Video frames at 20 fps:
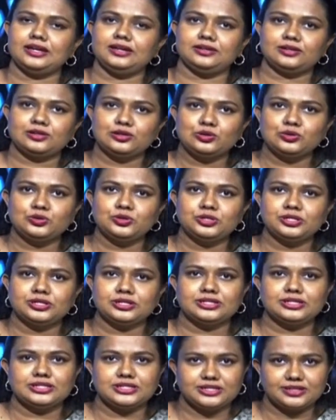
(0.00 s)
include
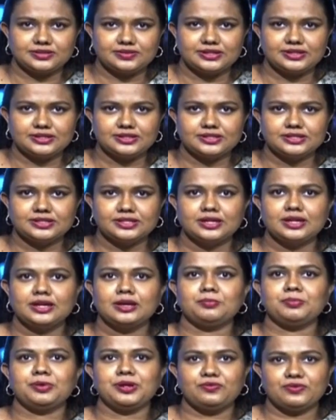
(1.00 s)
deterrence,
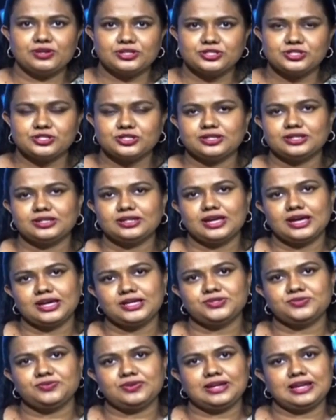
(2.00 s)
prevention,
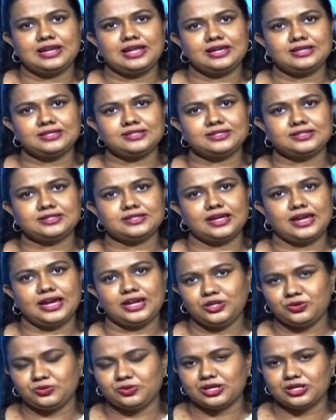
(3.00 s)
as well as
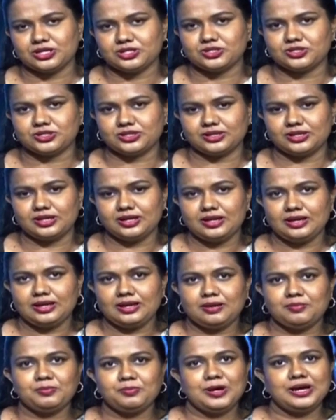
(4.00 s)
education.
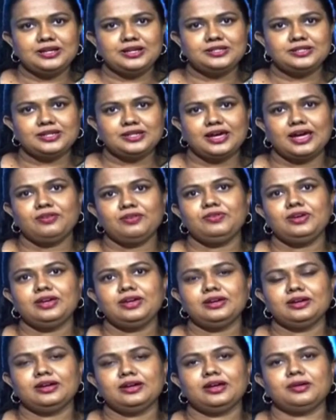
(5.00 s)
But
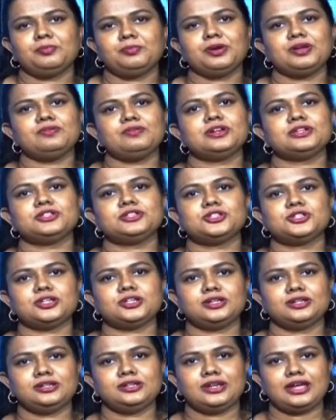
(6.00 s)
having
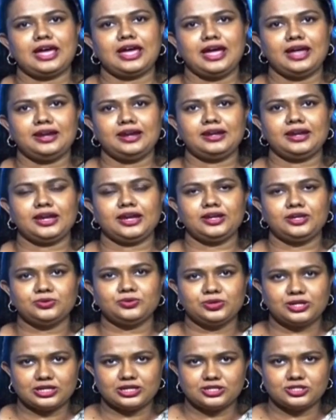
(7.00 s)
prevention and
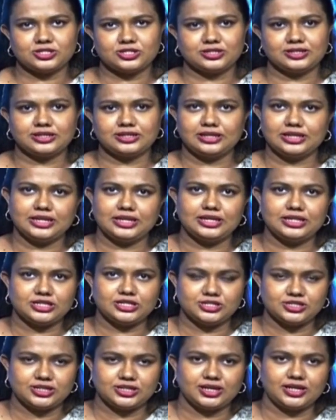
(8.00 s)
educational
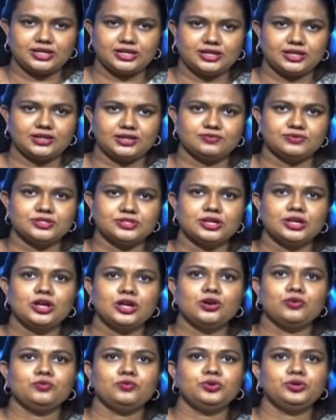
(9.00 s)
initiatives
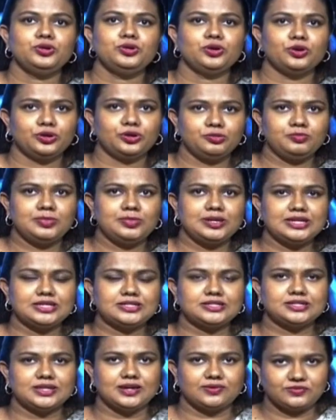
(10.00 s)
would not be
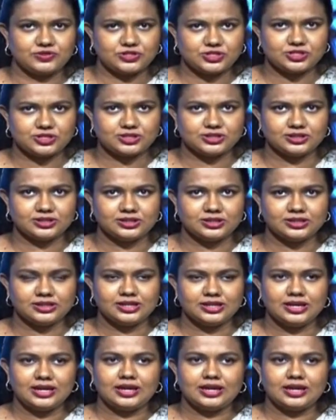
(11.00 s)
sufficient